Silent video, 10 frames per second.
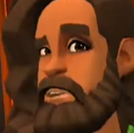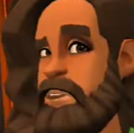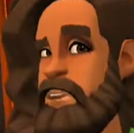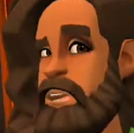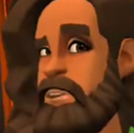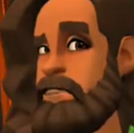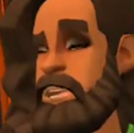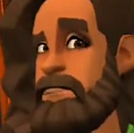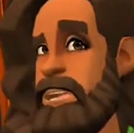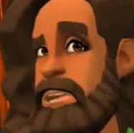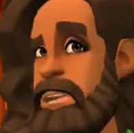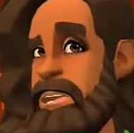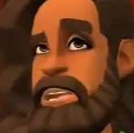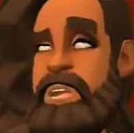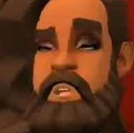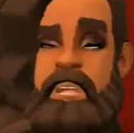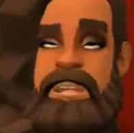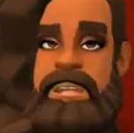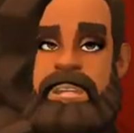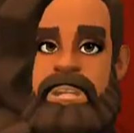of crumbling bridge across the
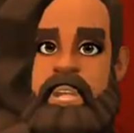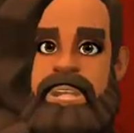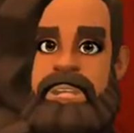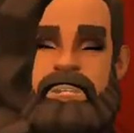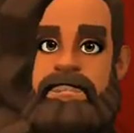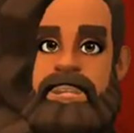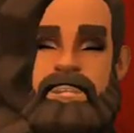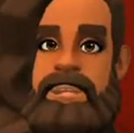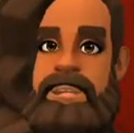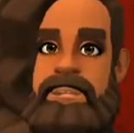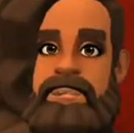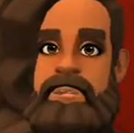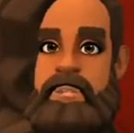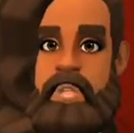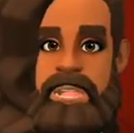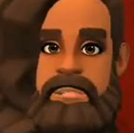Delaware at Sussex and don't do it.